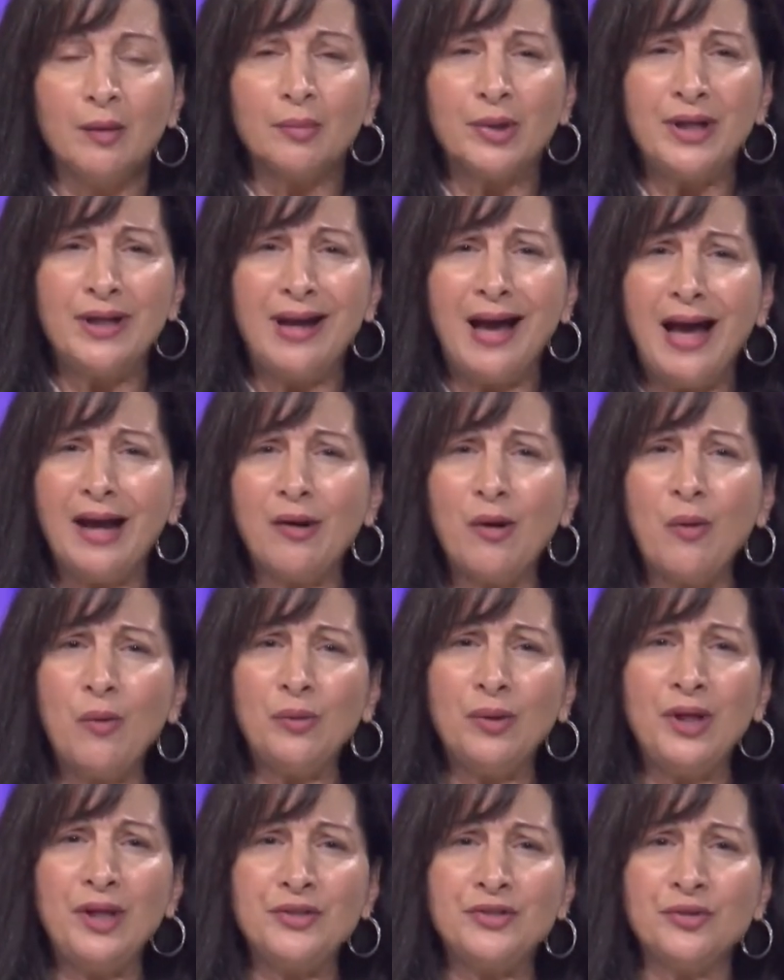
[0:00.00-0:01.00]
But not
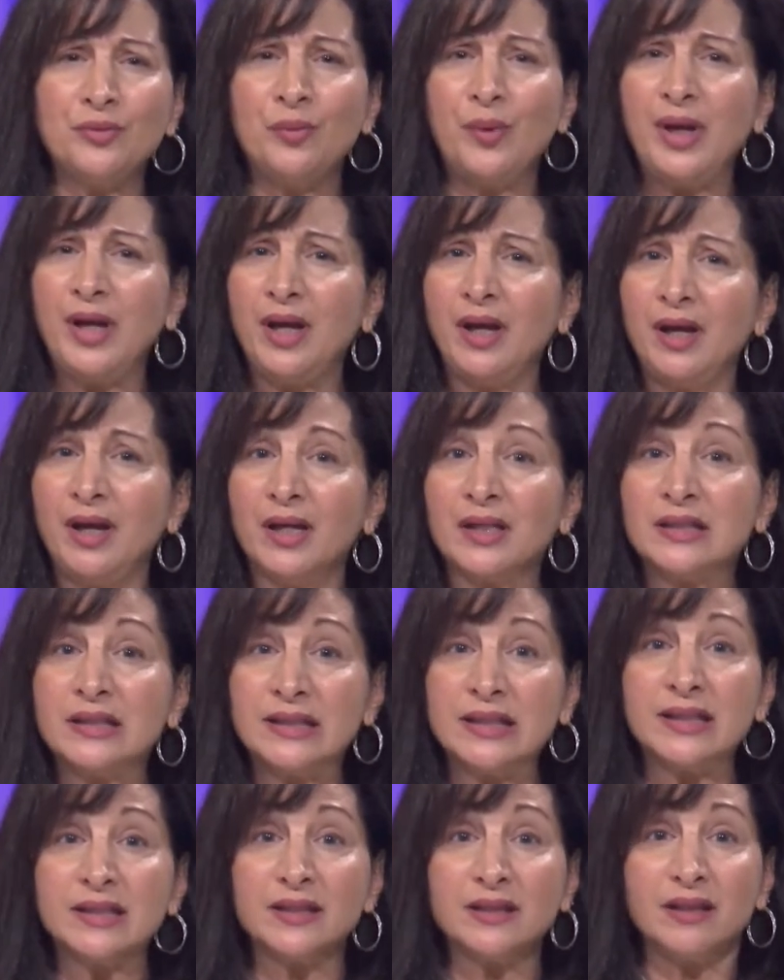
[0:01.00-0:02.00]
only do we
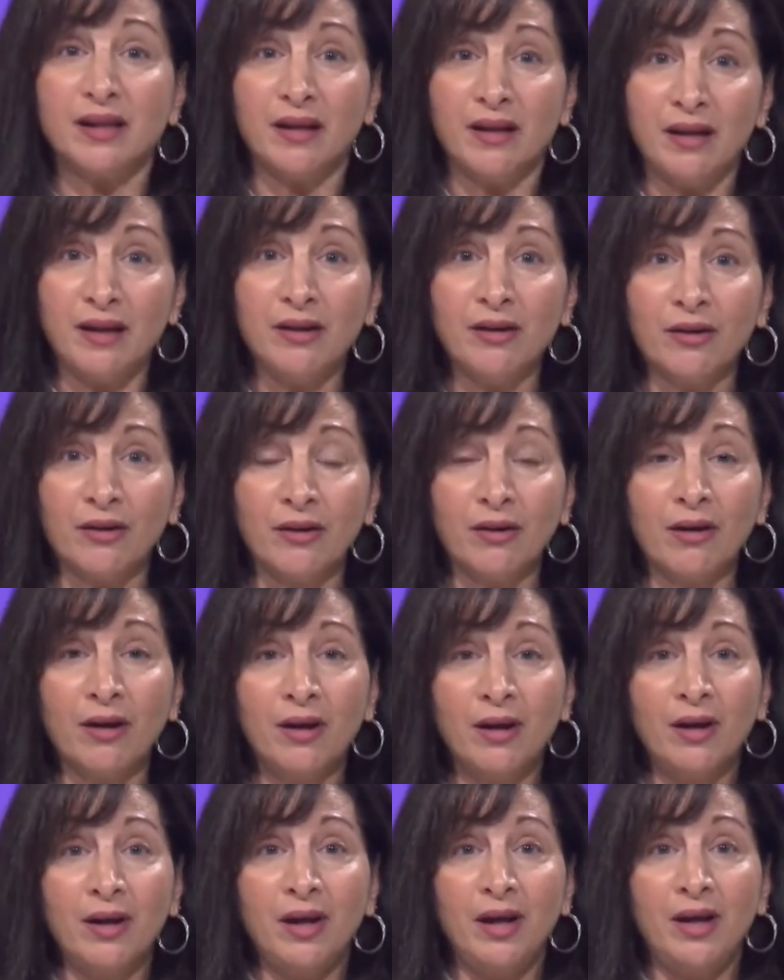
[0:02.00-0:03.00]
exist here
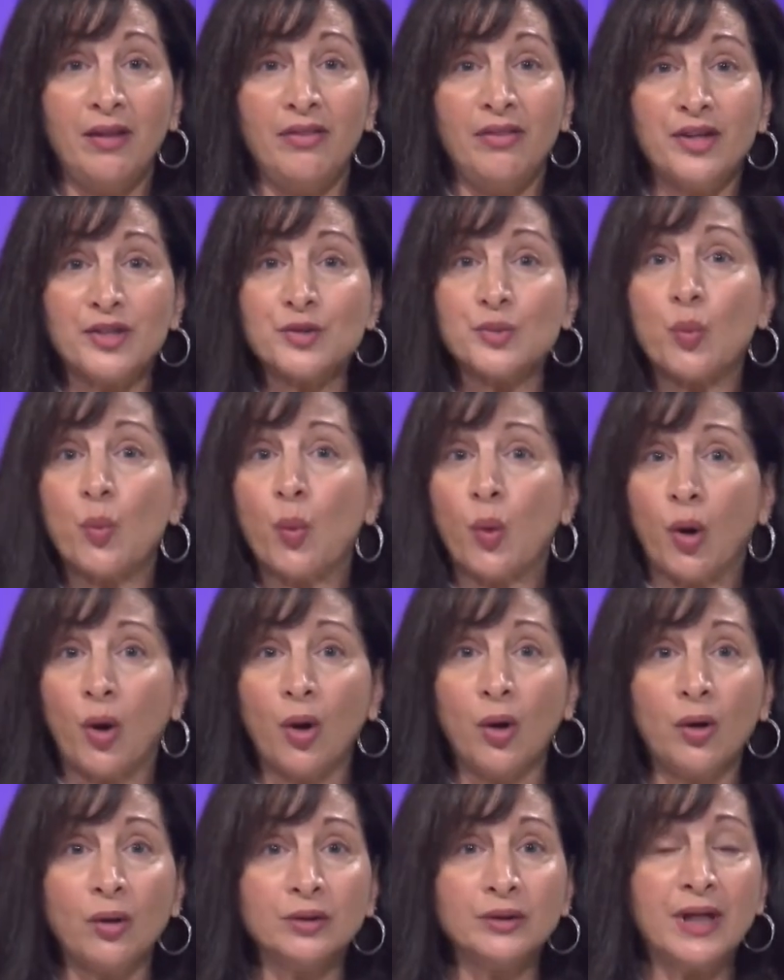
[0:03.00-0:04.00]
in this
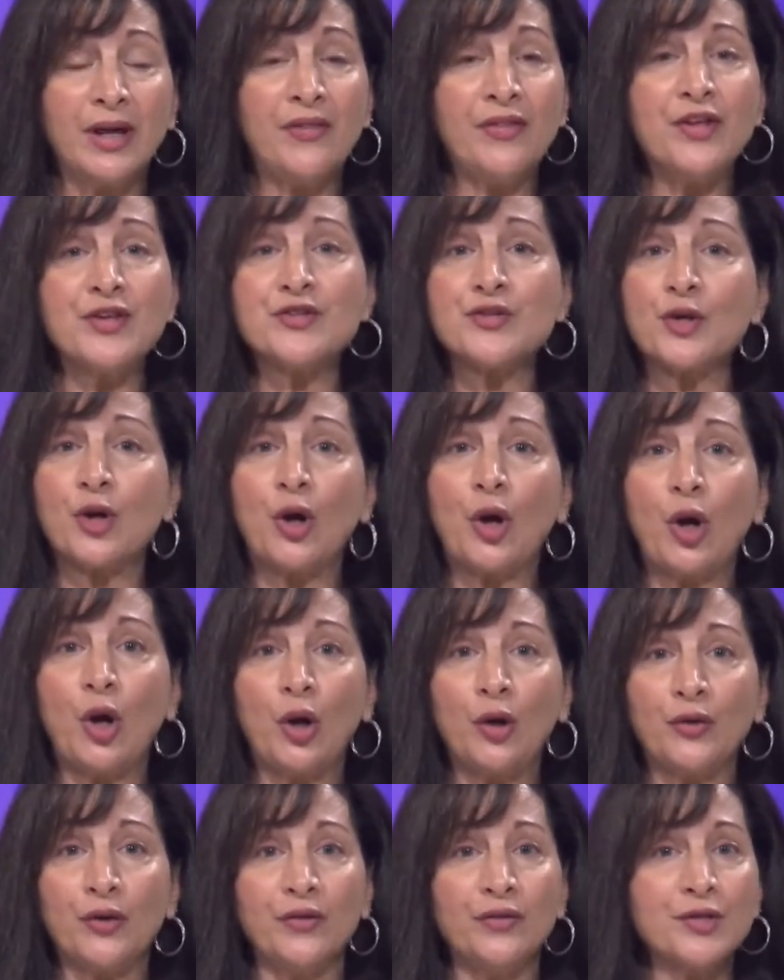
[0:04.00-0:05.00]
world, on this
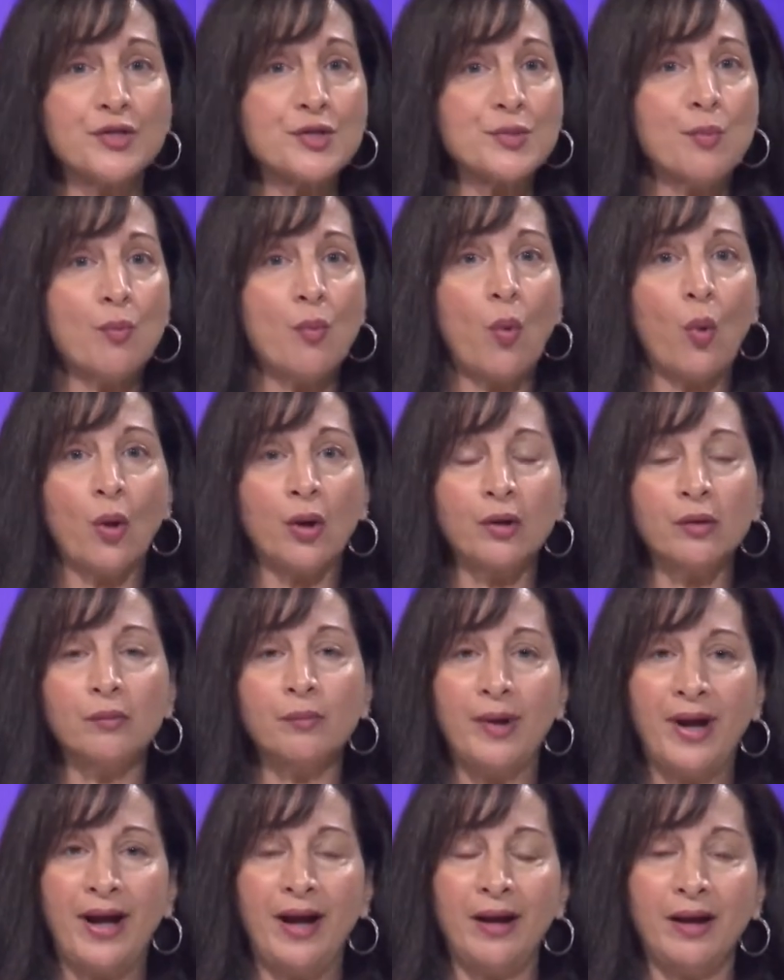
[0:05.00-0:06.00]
earth, in this mortal
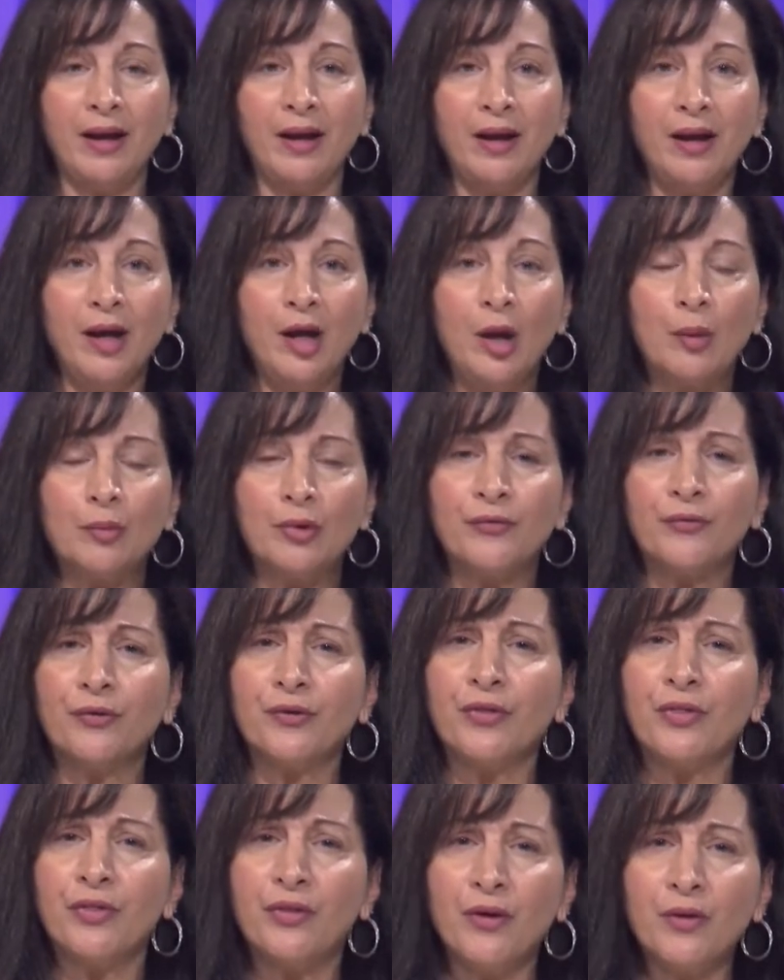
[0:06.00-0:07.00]
body, but
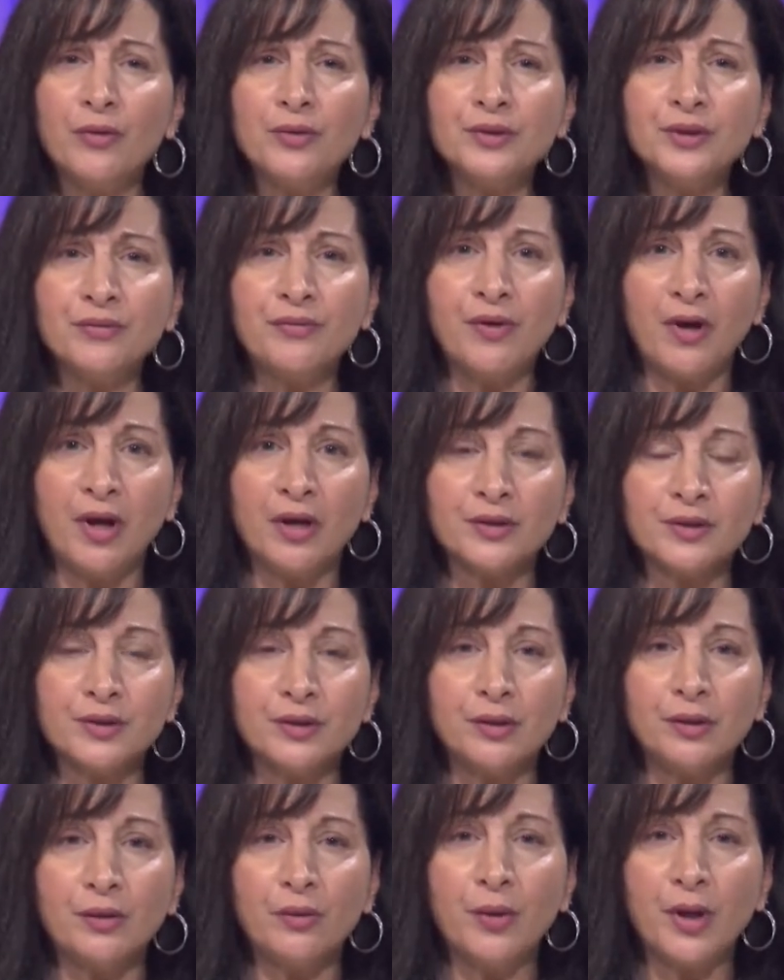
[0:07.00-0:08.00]
for those of
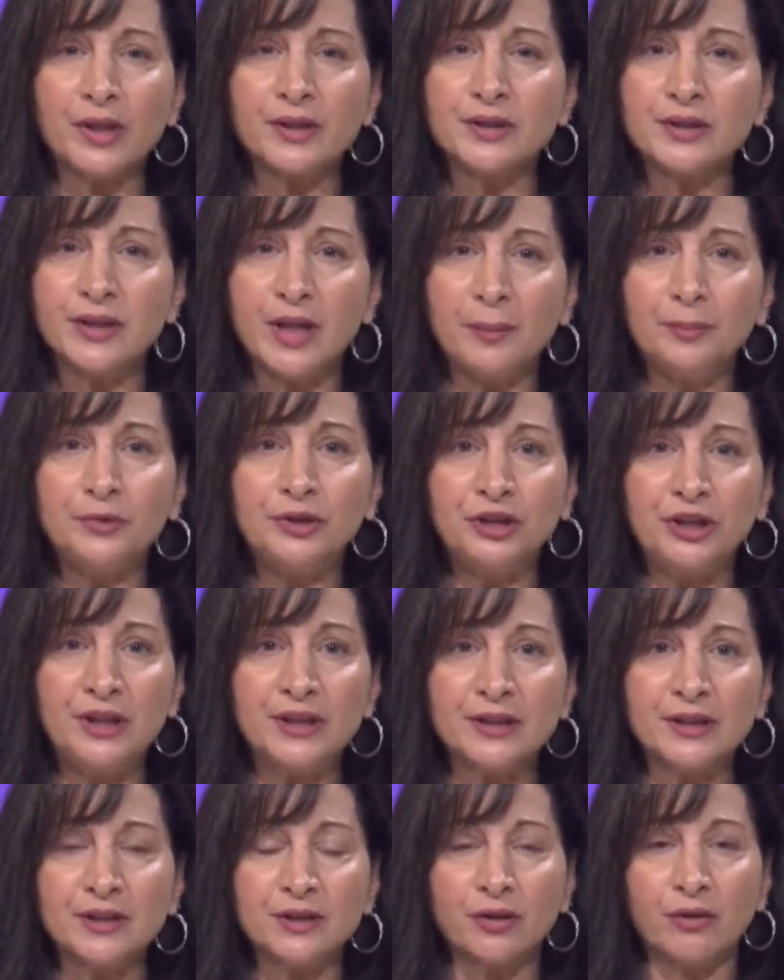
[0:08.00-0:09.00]
us who accept
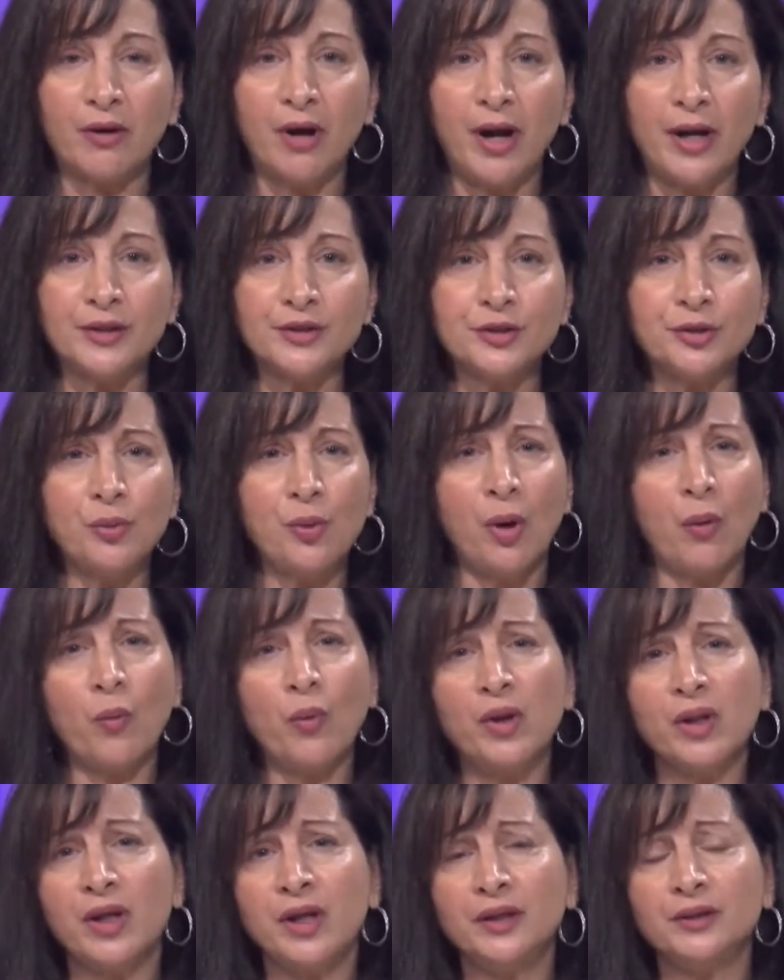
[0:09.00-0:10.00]
Jesus Christ, who are
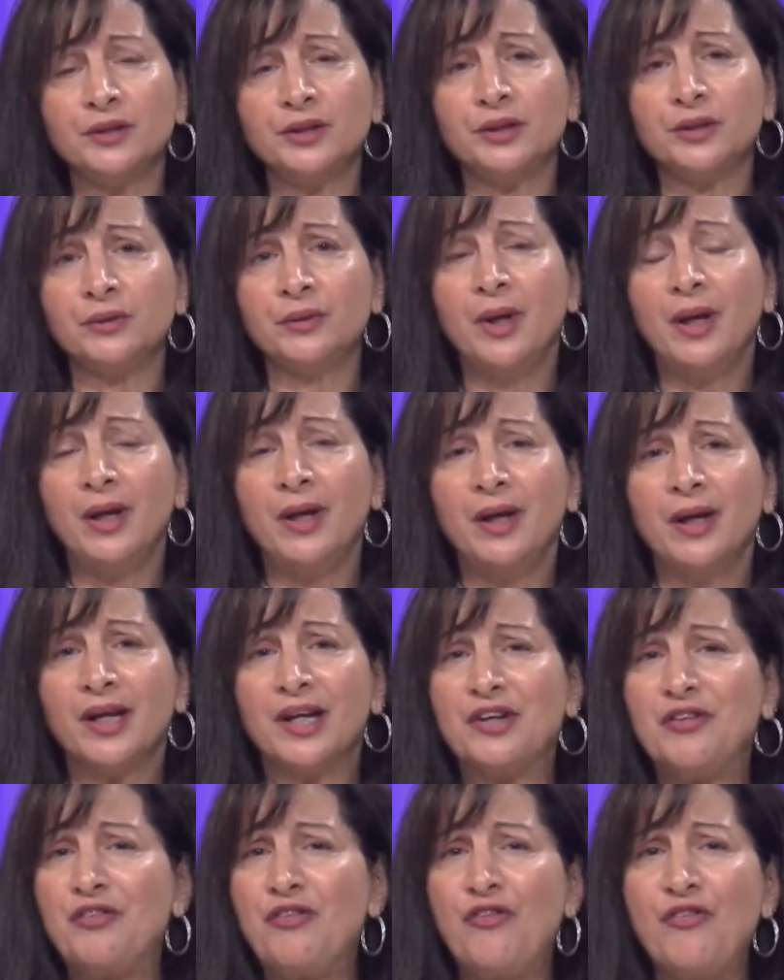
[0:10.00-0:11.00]
willing to
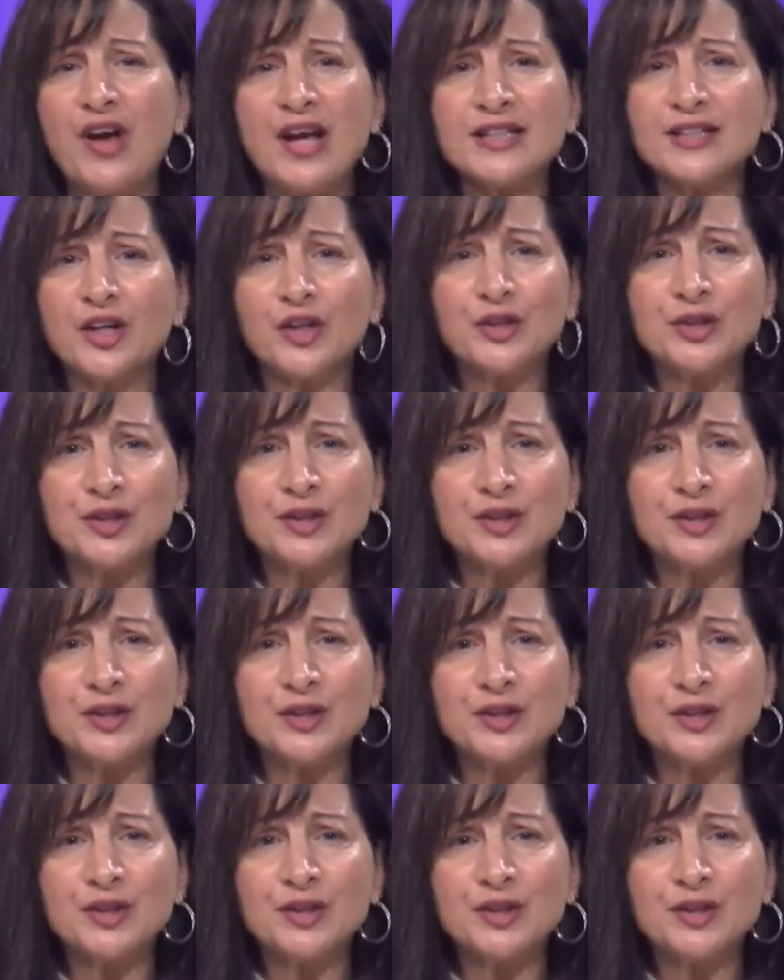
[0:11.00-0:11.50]
confess our